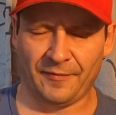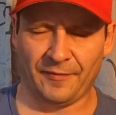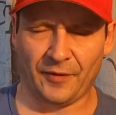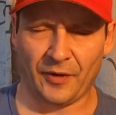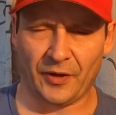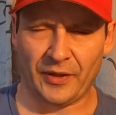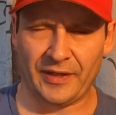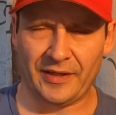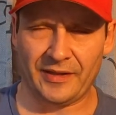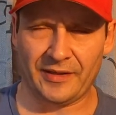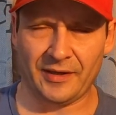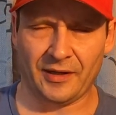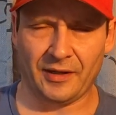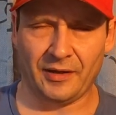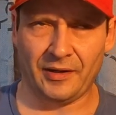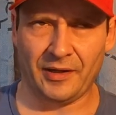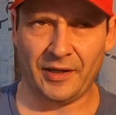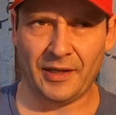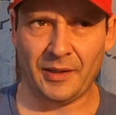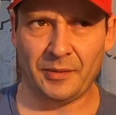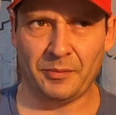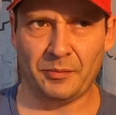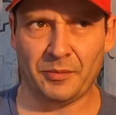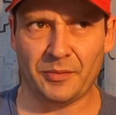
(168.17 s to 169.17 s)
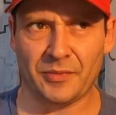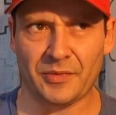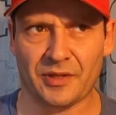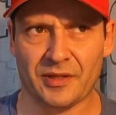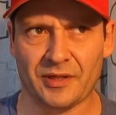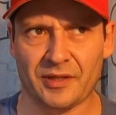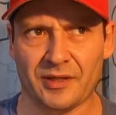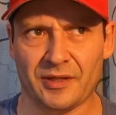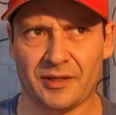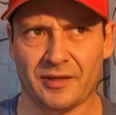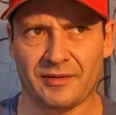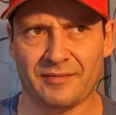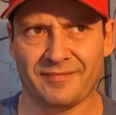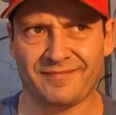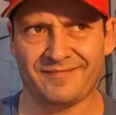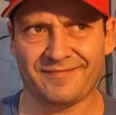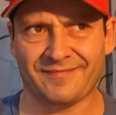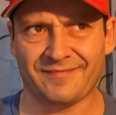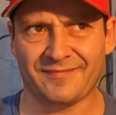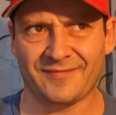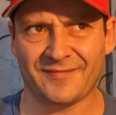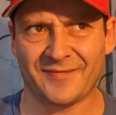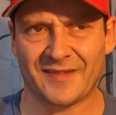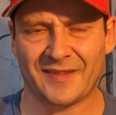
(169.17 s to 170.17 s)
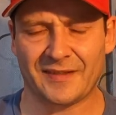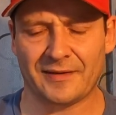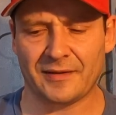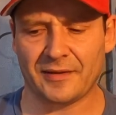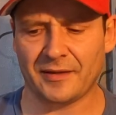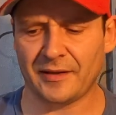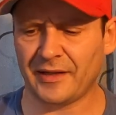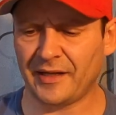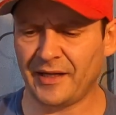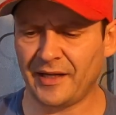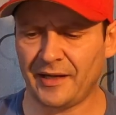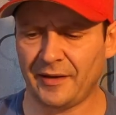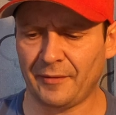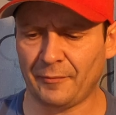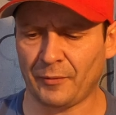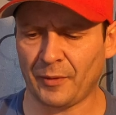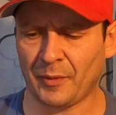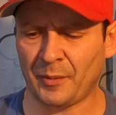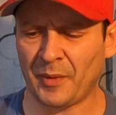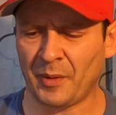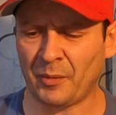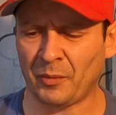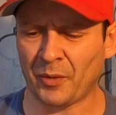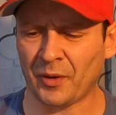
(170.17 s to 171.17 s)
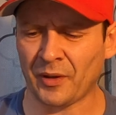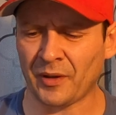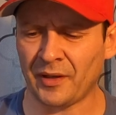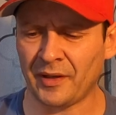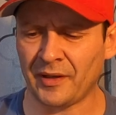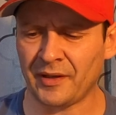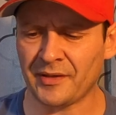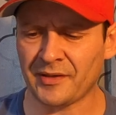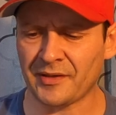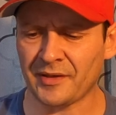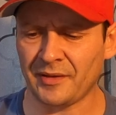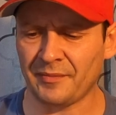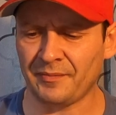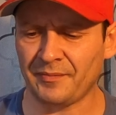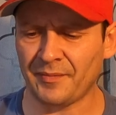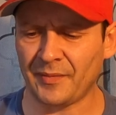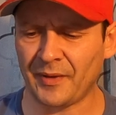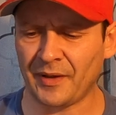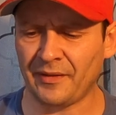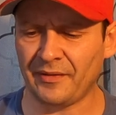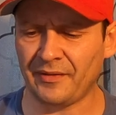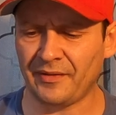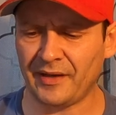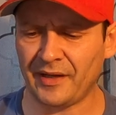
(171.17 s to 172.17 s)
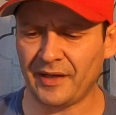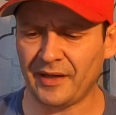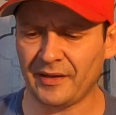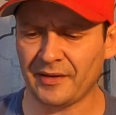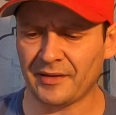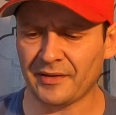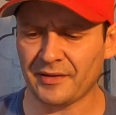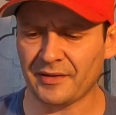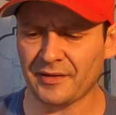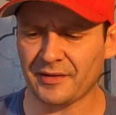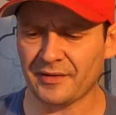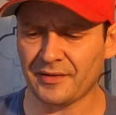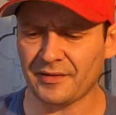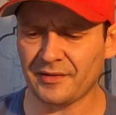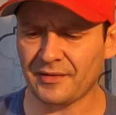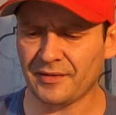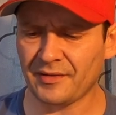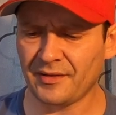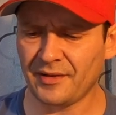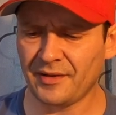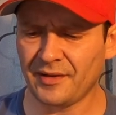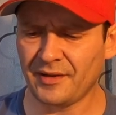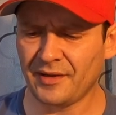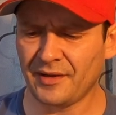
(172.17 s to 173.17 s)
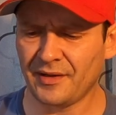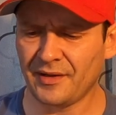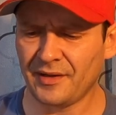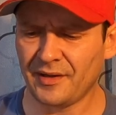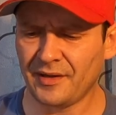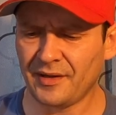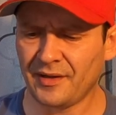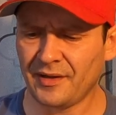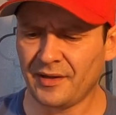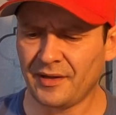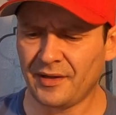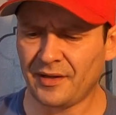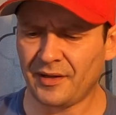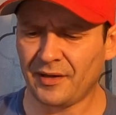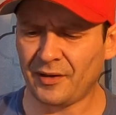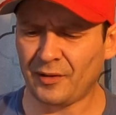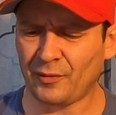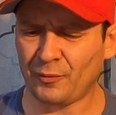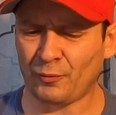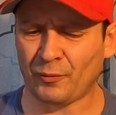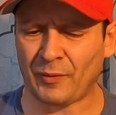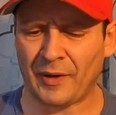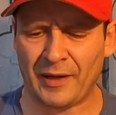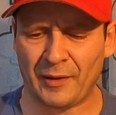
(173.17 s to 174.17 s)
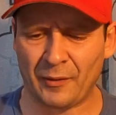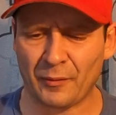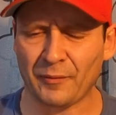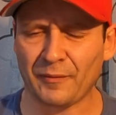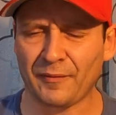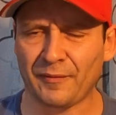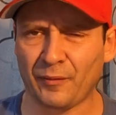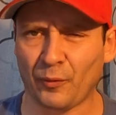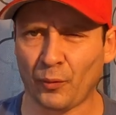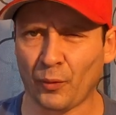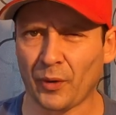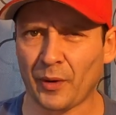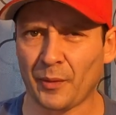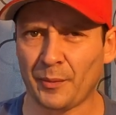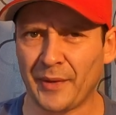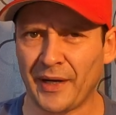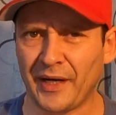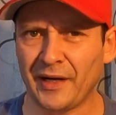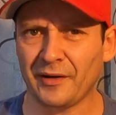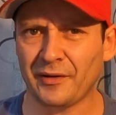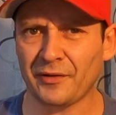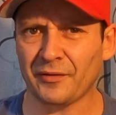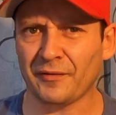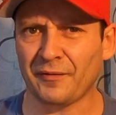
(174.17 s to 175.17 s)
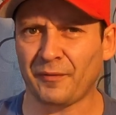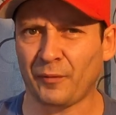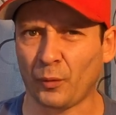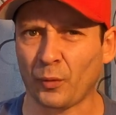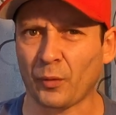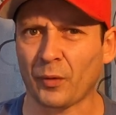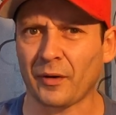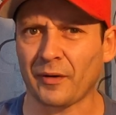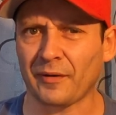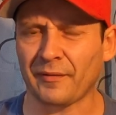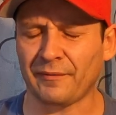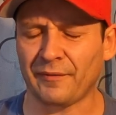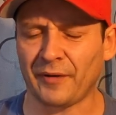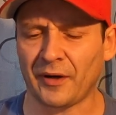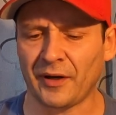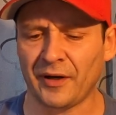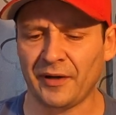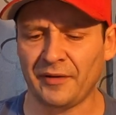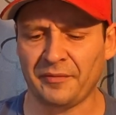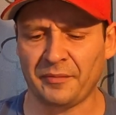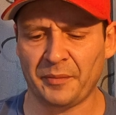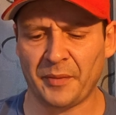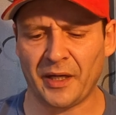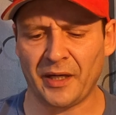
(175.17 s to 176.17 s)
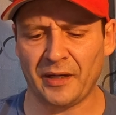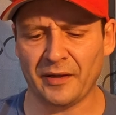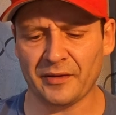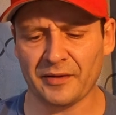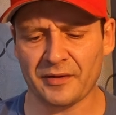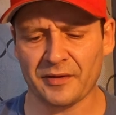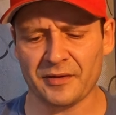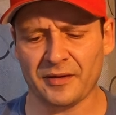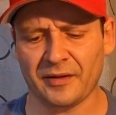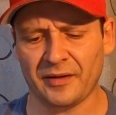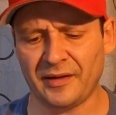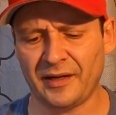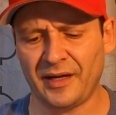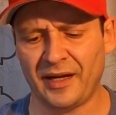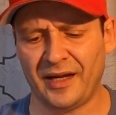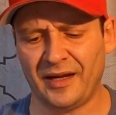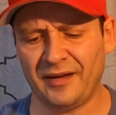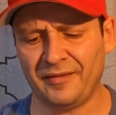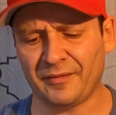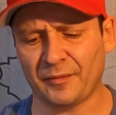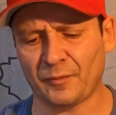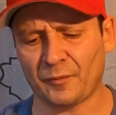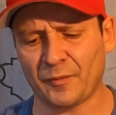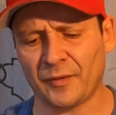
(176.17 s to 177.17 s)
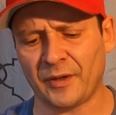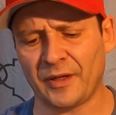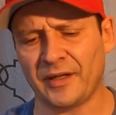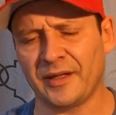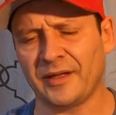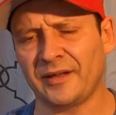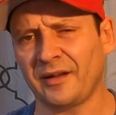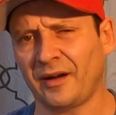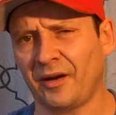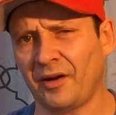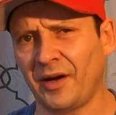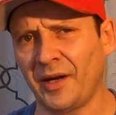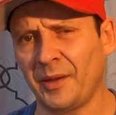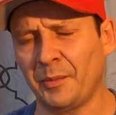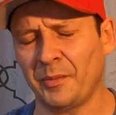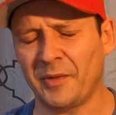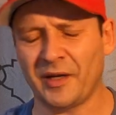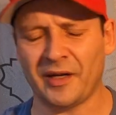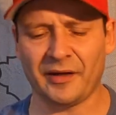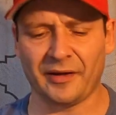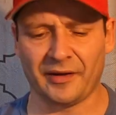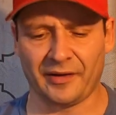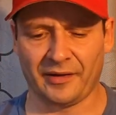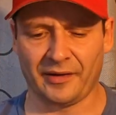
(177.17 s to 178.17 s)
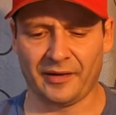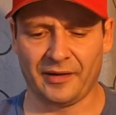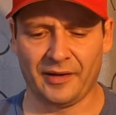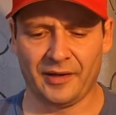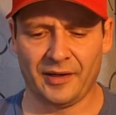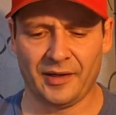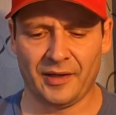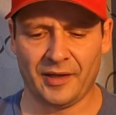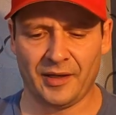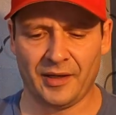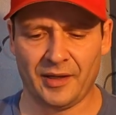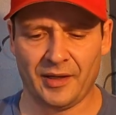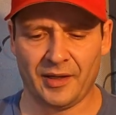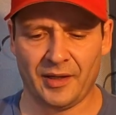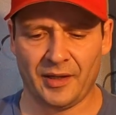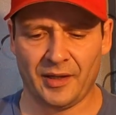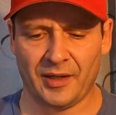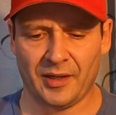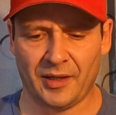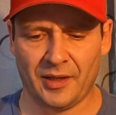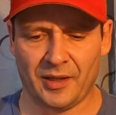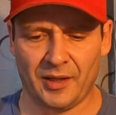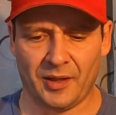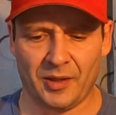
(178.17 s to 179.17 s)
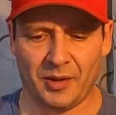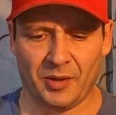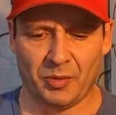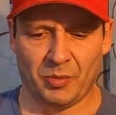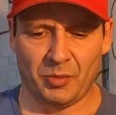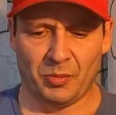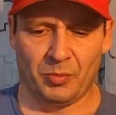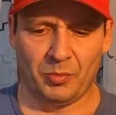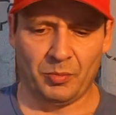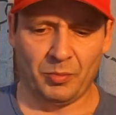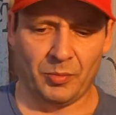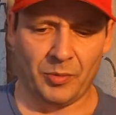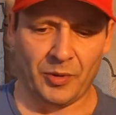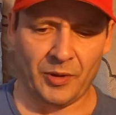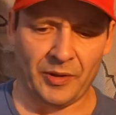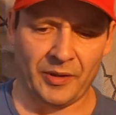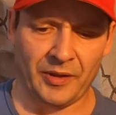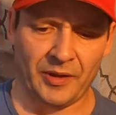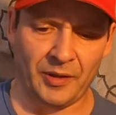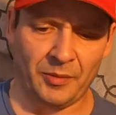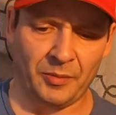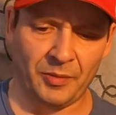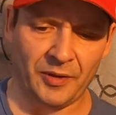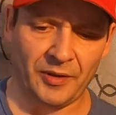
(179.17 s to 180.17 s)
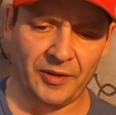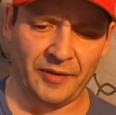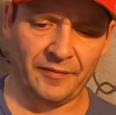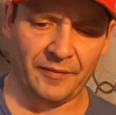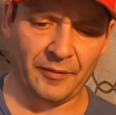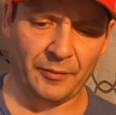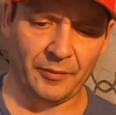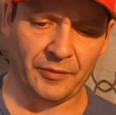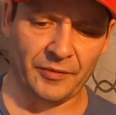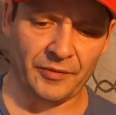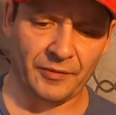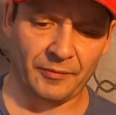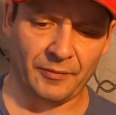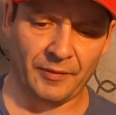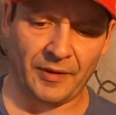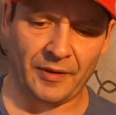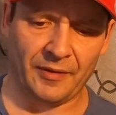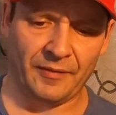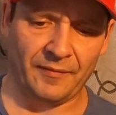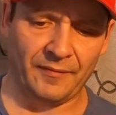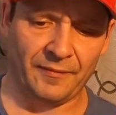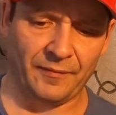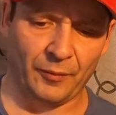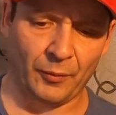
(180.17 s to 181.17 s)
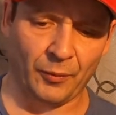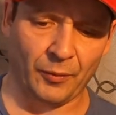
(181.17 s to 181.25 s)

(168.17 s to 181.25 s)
Flight times, I can't remember, guys. I think it's around 4 minutes, 4 or 5 minutes. I haven't really timed it, but I believe it was around